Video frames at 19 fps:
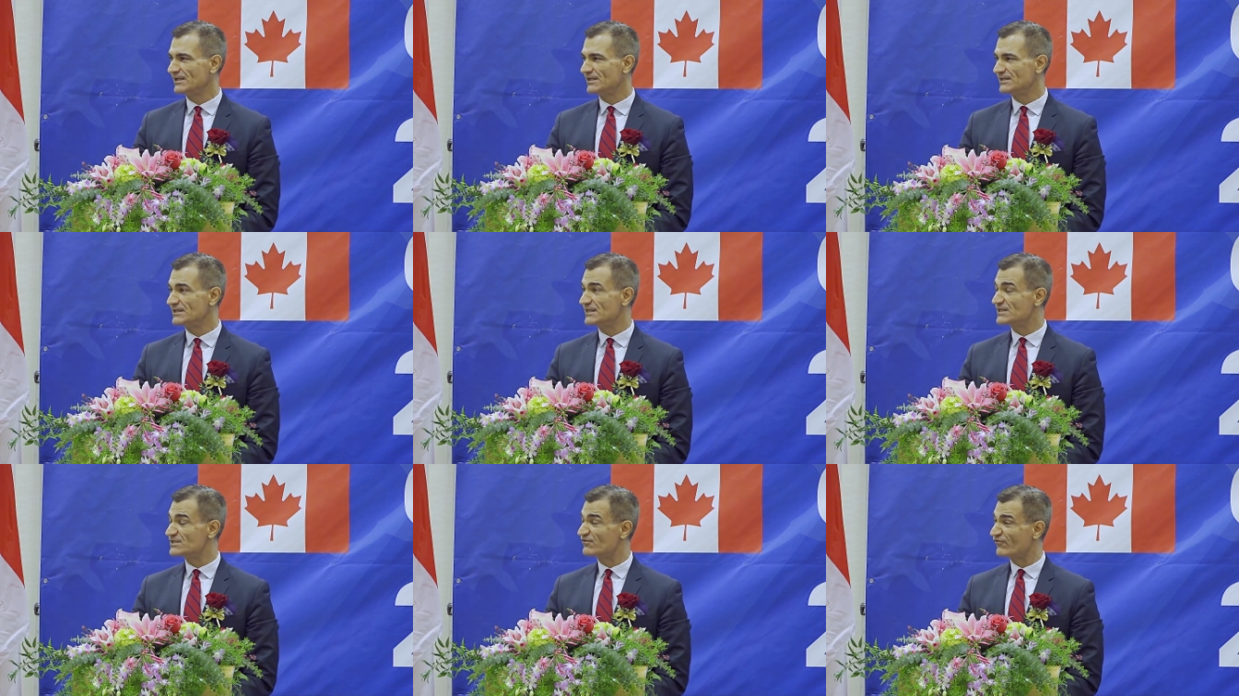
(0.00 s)

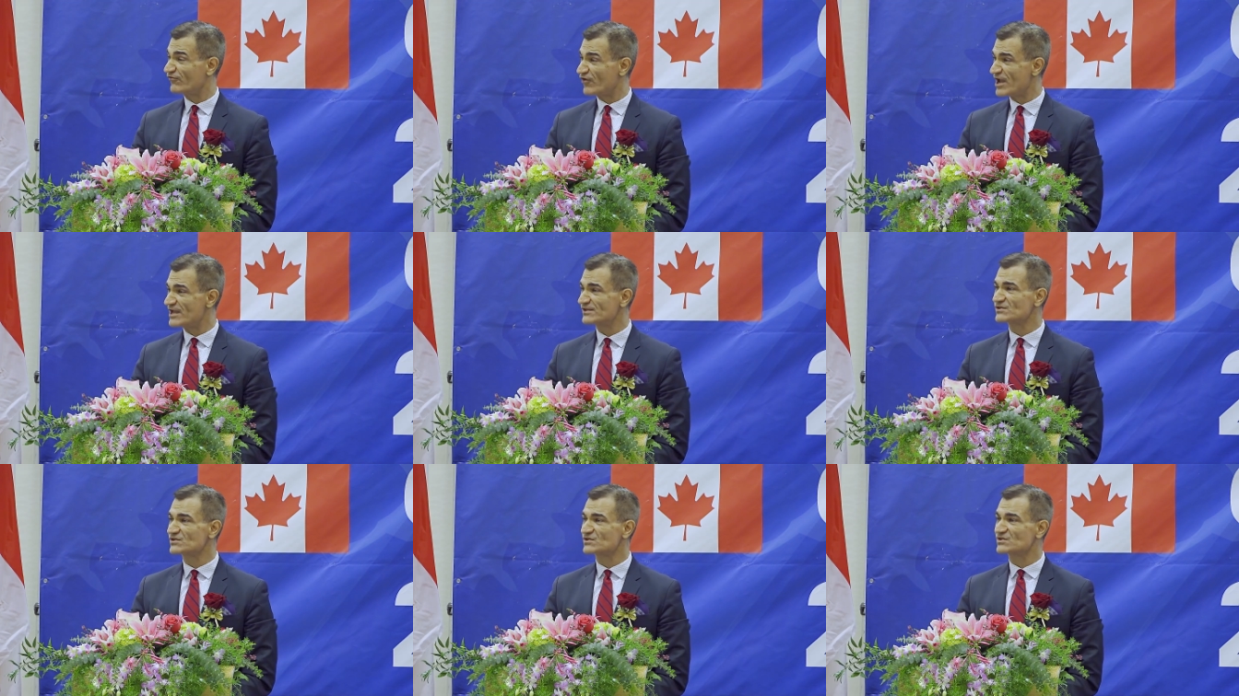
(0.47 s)
needs
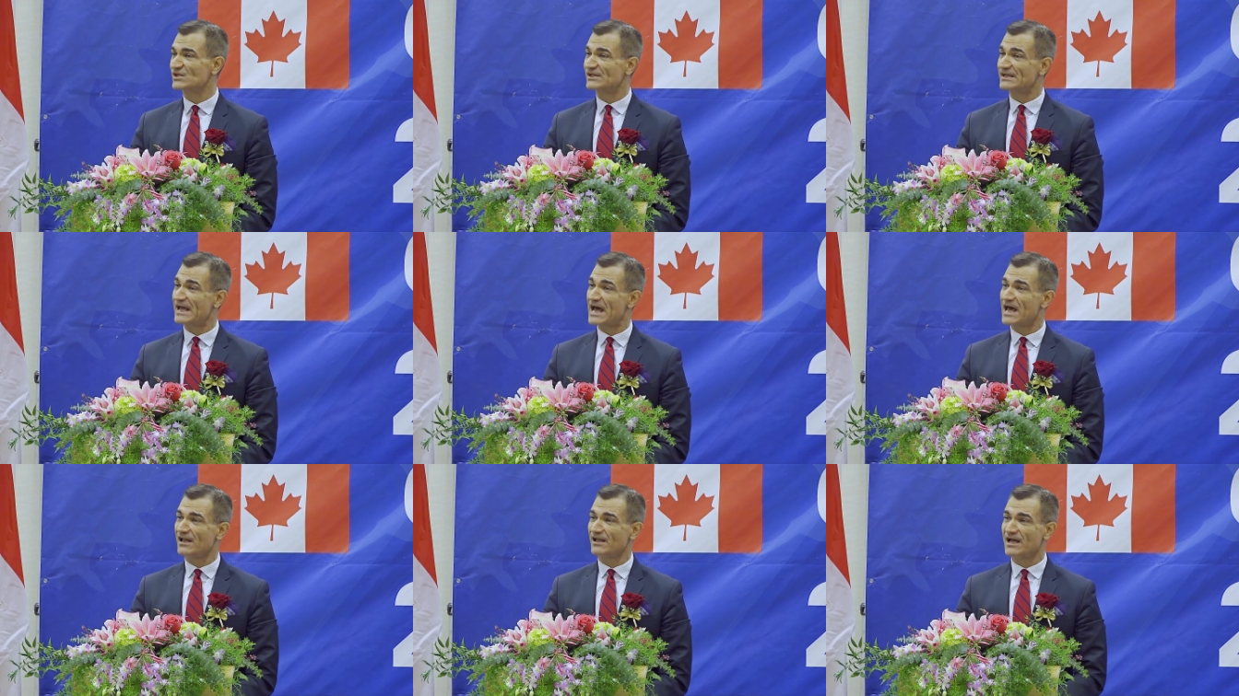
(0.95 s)
friends and
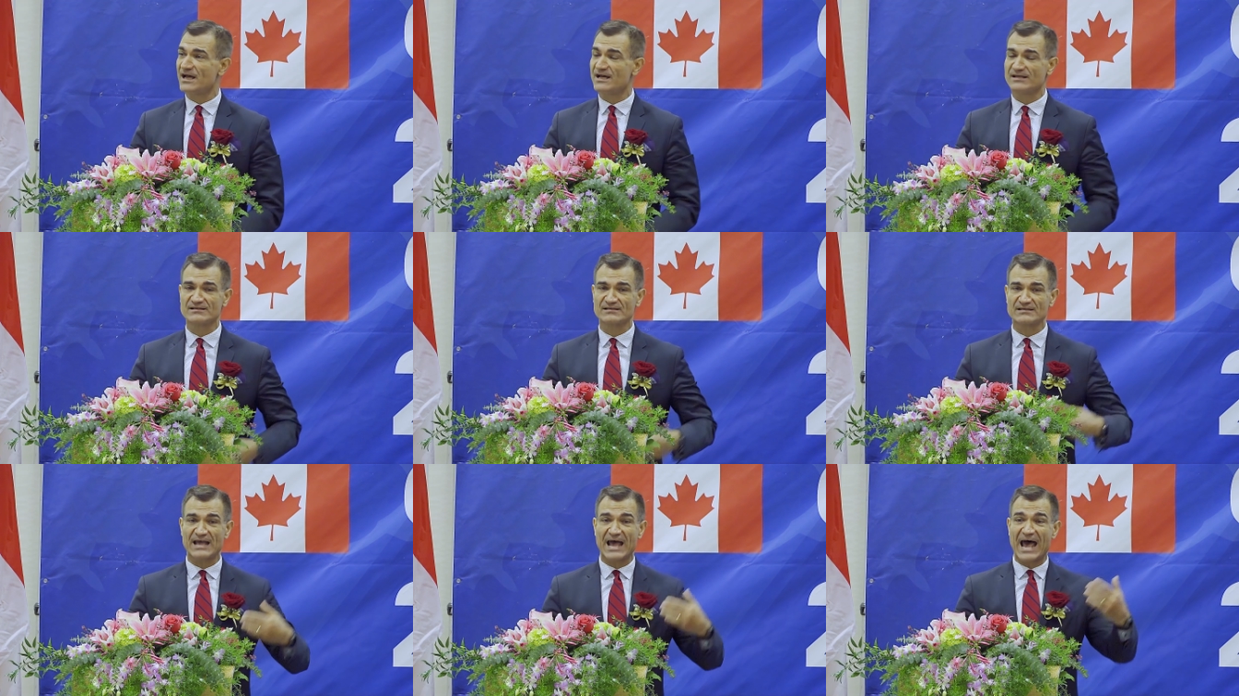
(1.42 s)

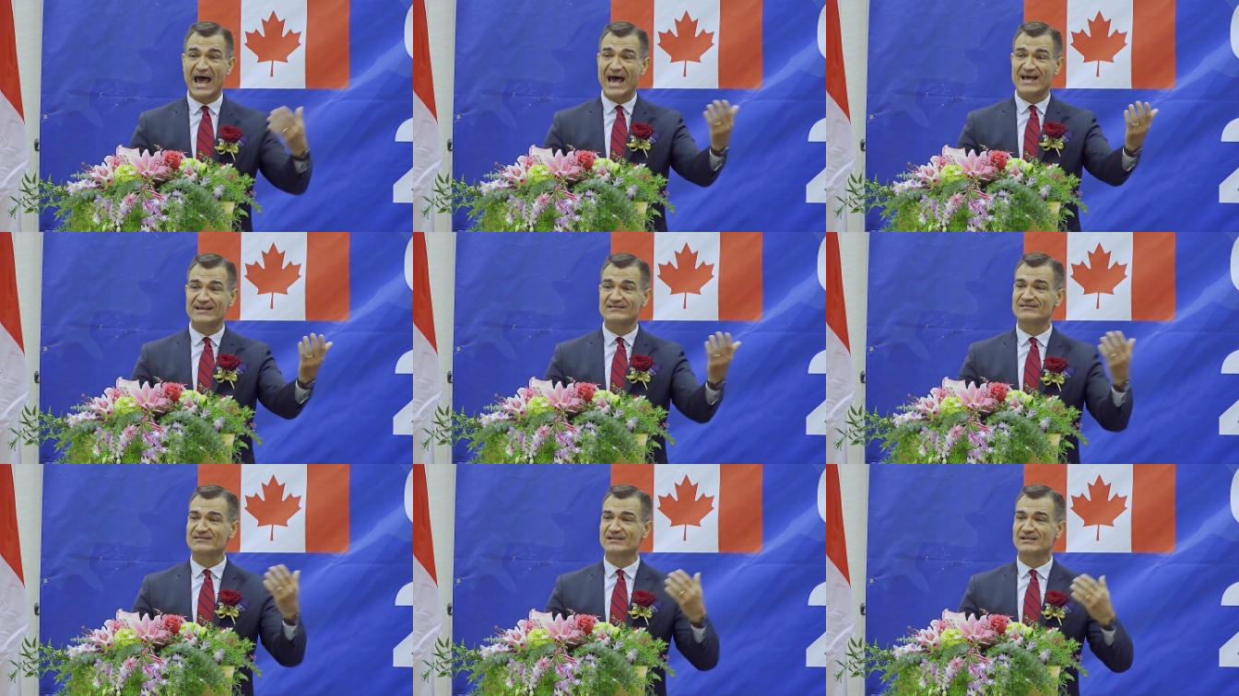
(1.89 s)
allies,
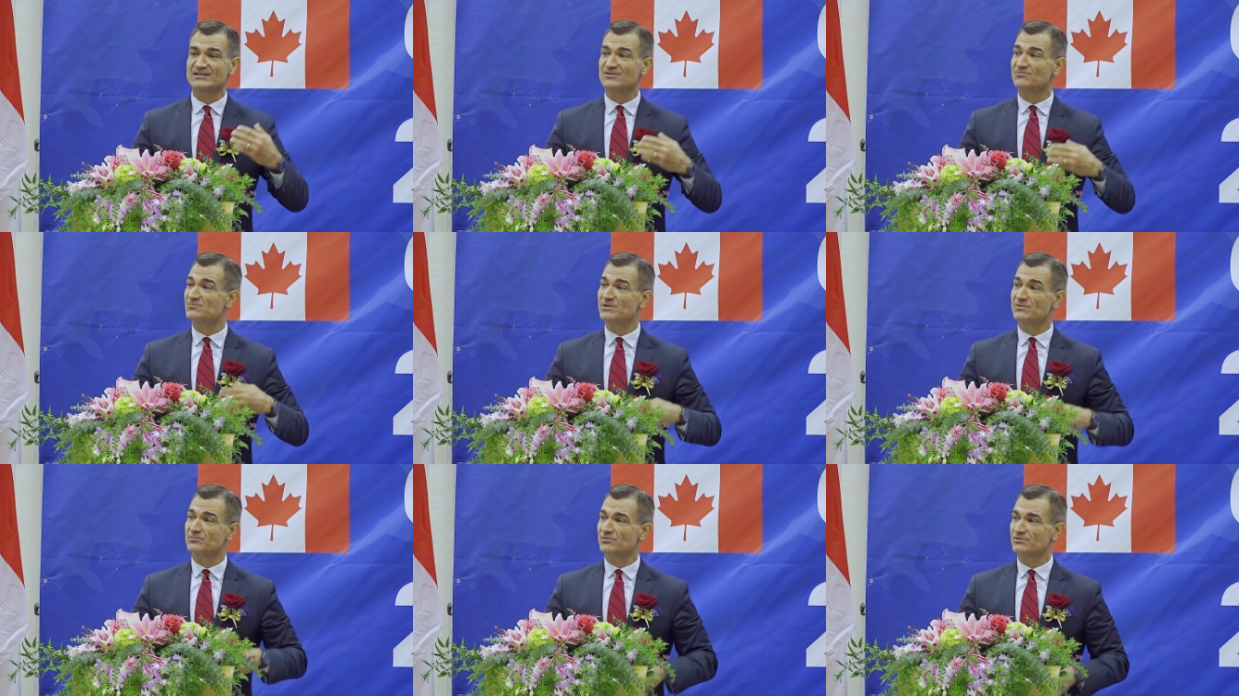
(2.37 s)
as does the
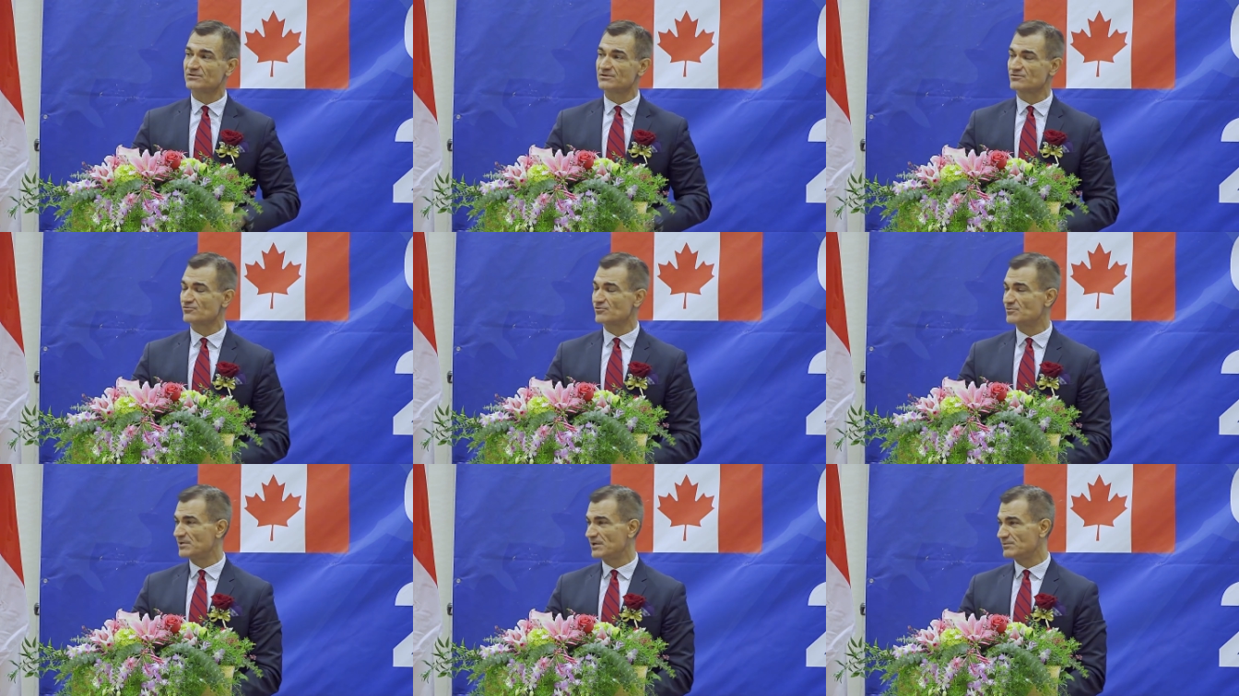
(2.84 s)
People's
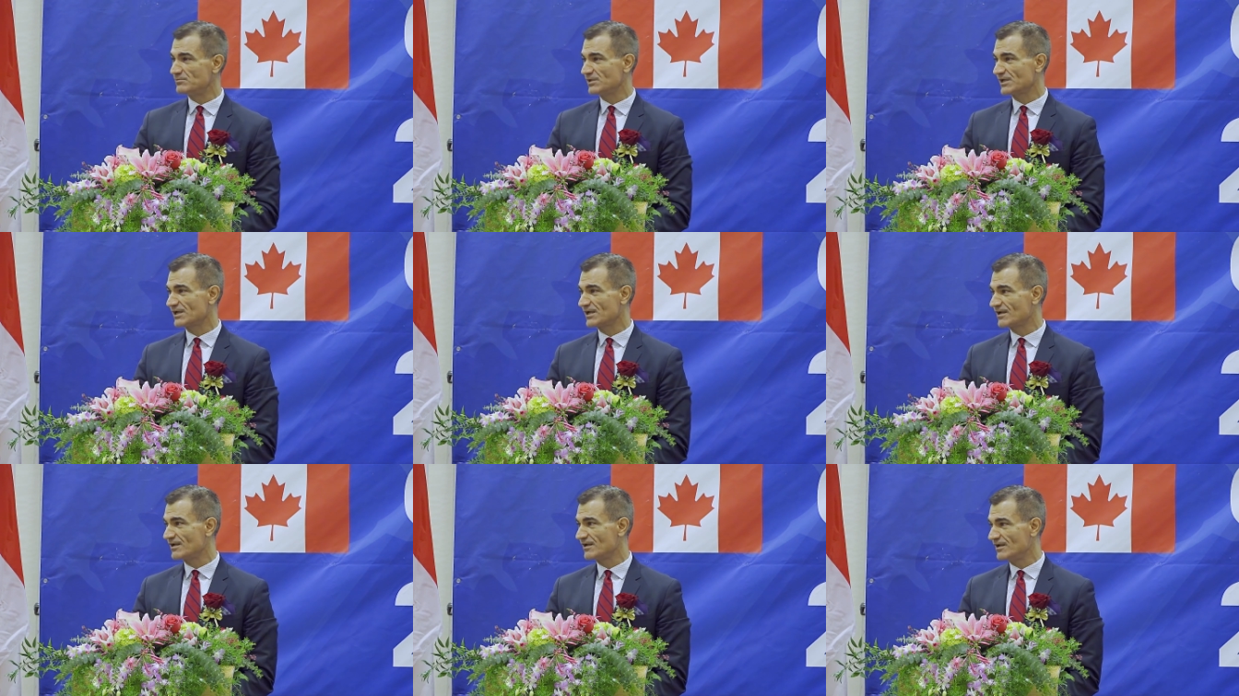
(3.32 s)
Republic
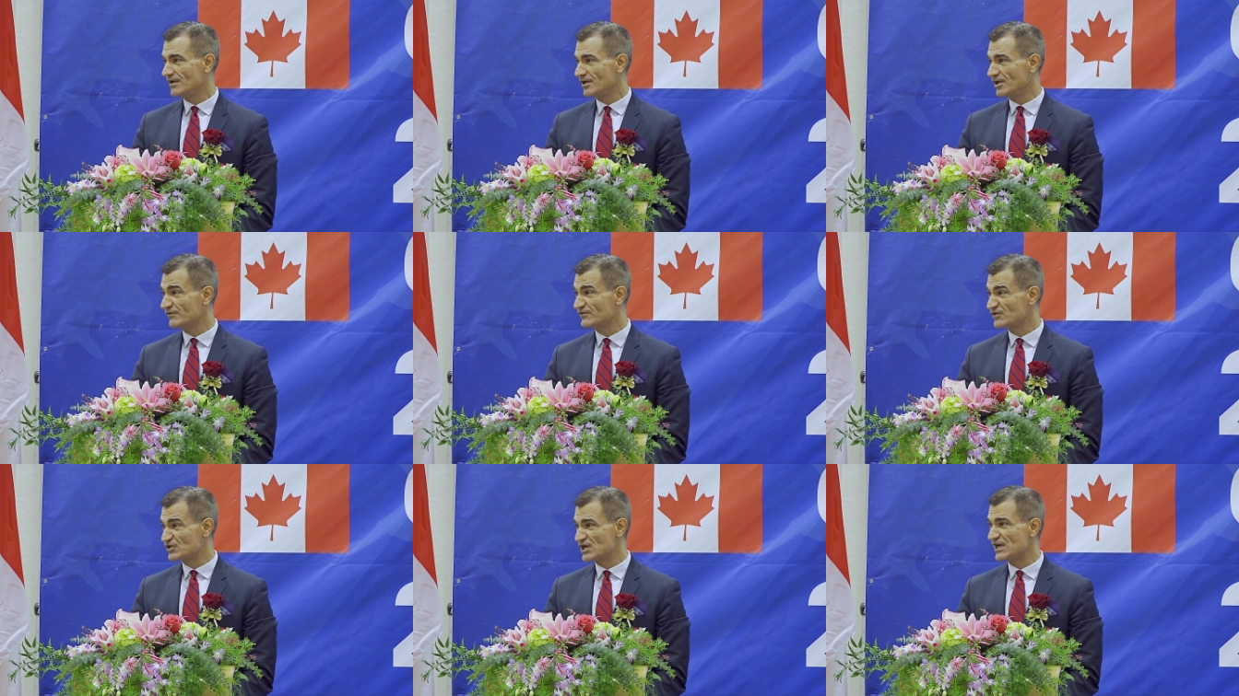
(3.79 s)

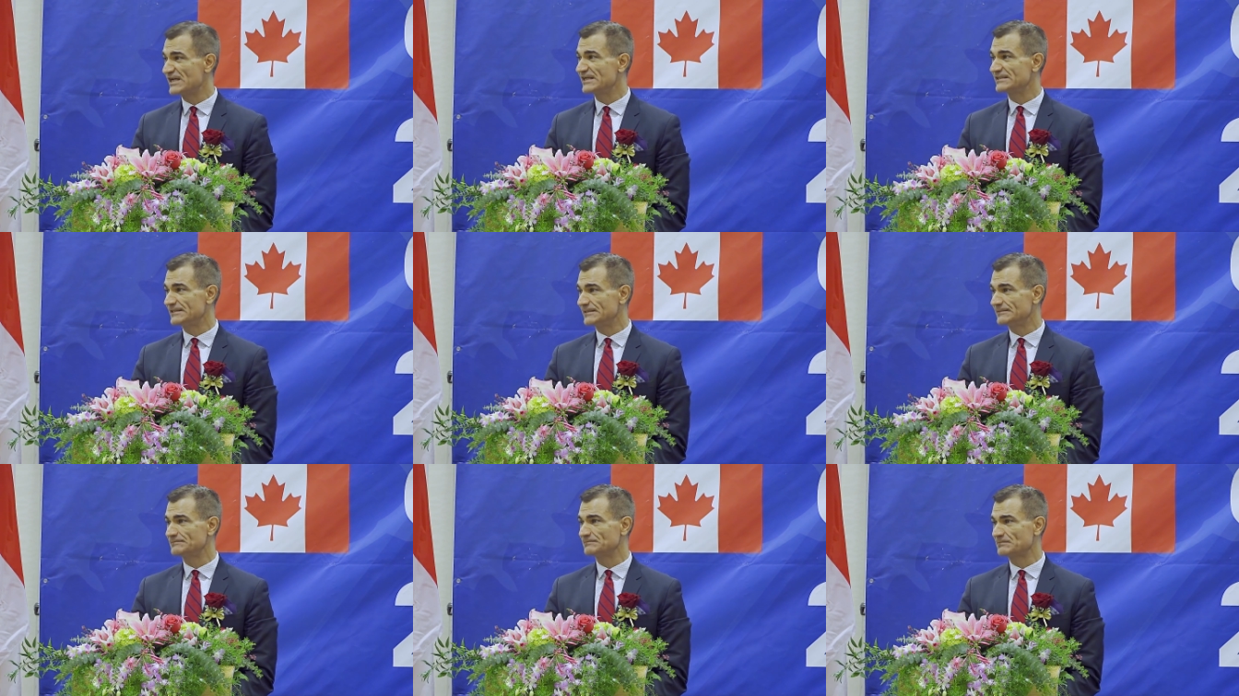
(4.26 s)
of China.